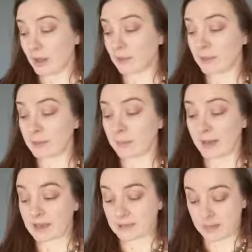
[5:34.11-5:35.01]
written
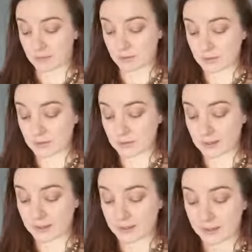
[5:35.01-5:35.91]
by Sarah
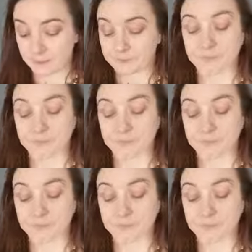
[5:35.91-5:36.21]
Susanka.